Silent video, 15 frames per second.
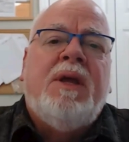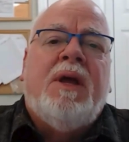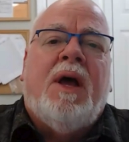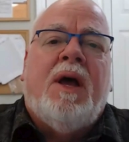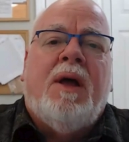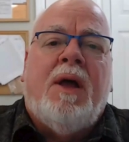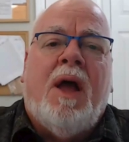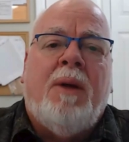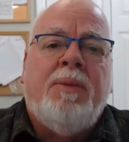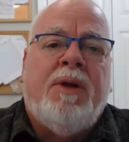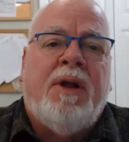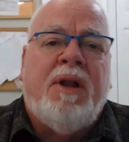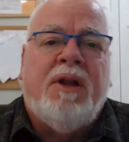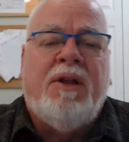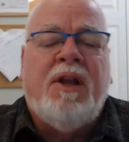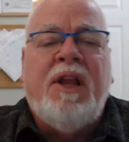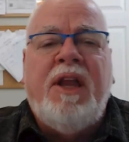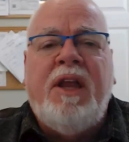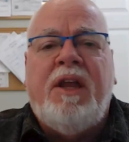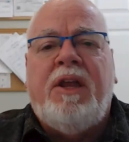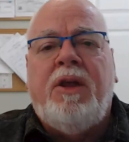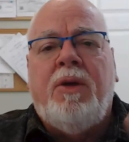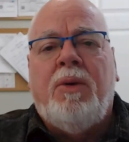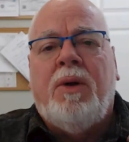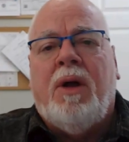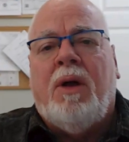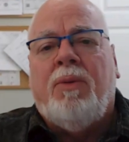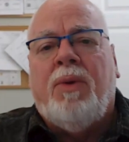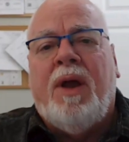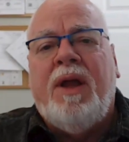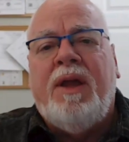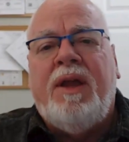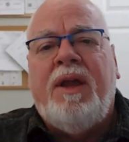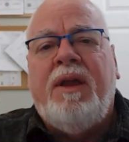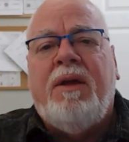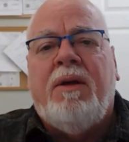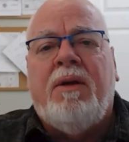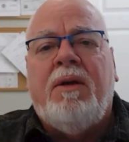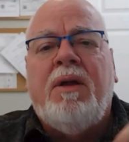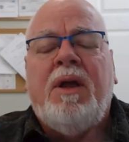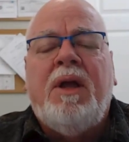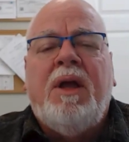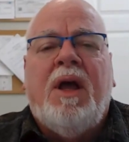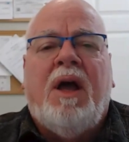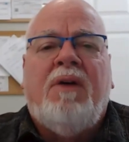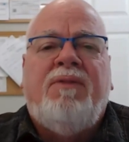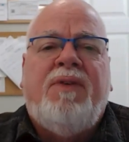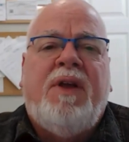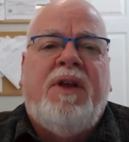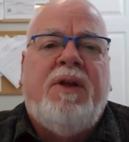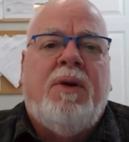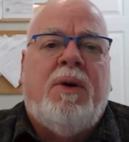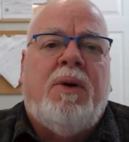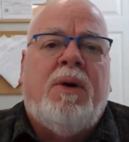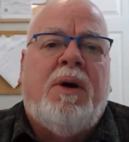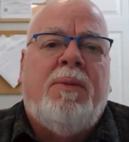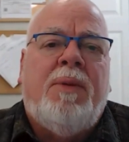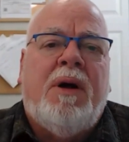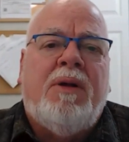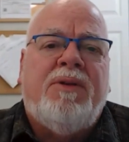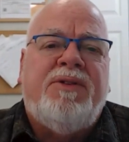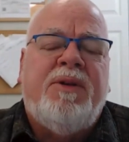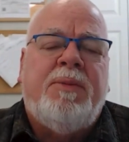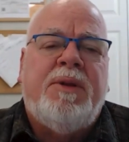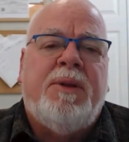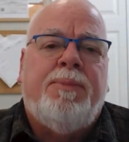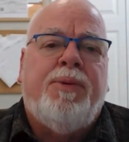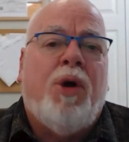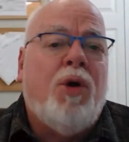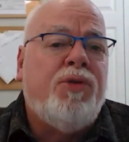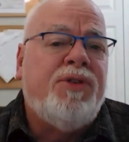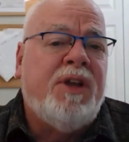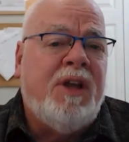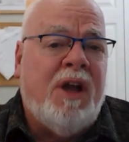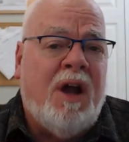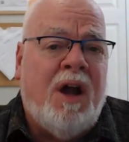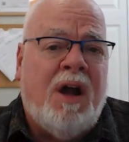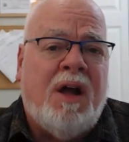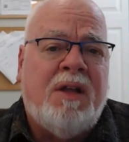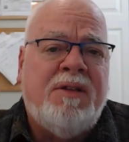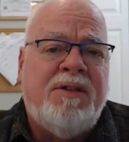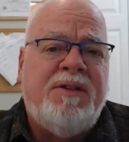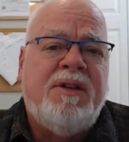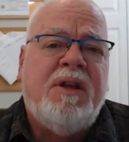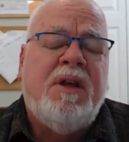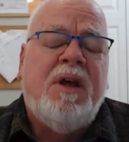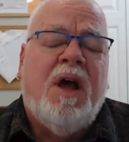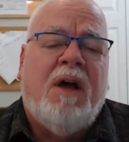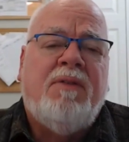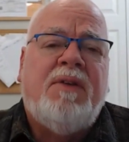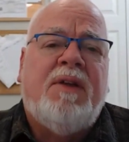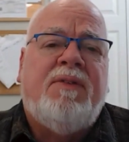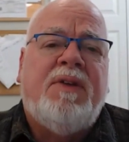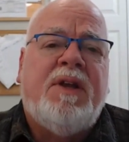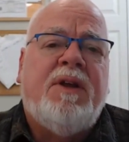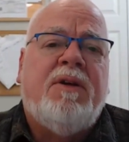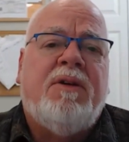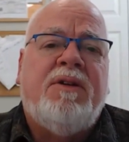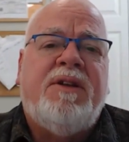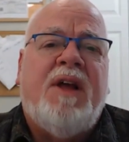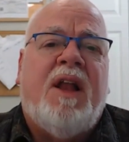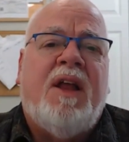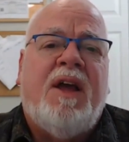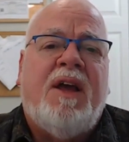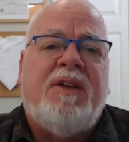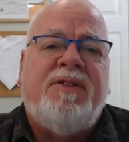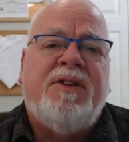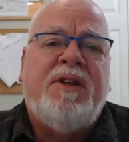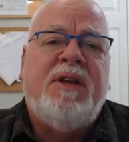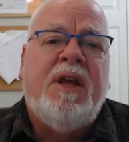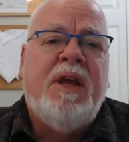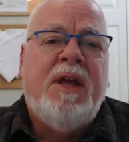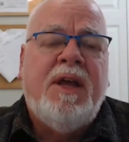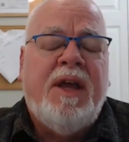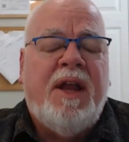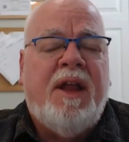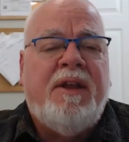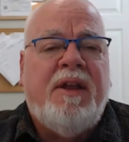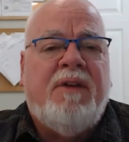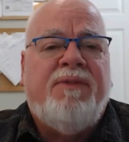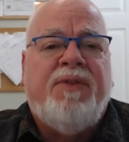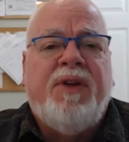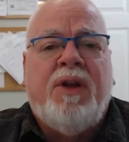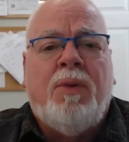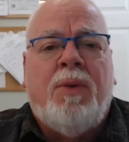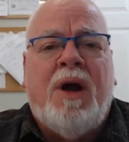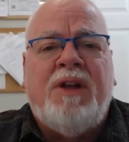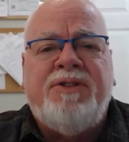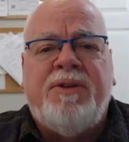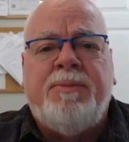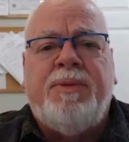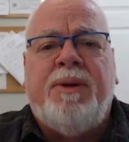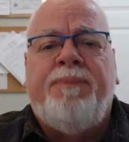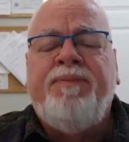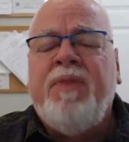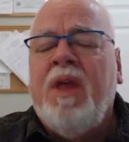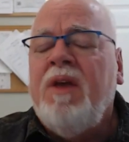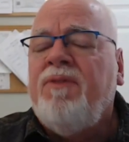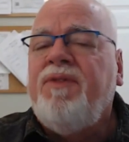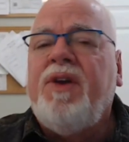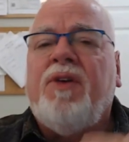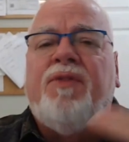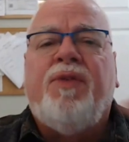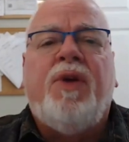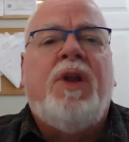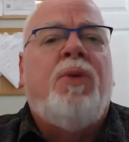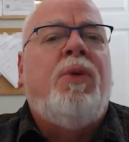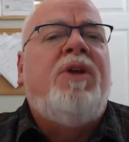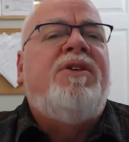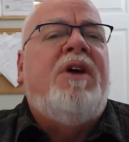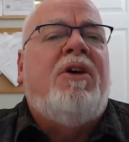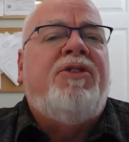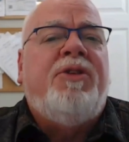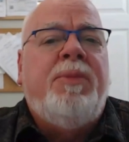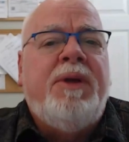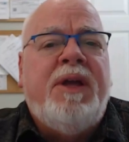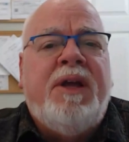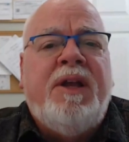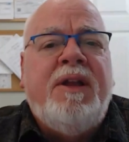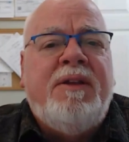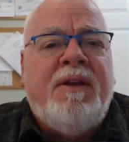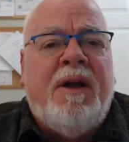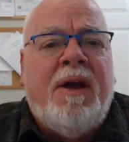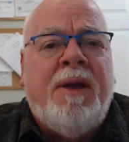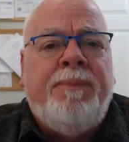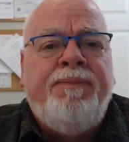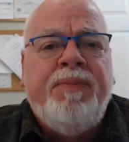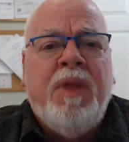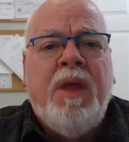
Uh, I'm going to link you uh, right here a video about some of the pros and cons of living here in Tallahassee. And I'd love for you to watch it. But feel free to reach out to me anytime.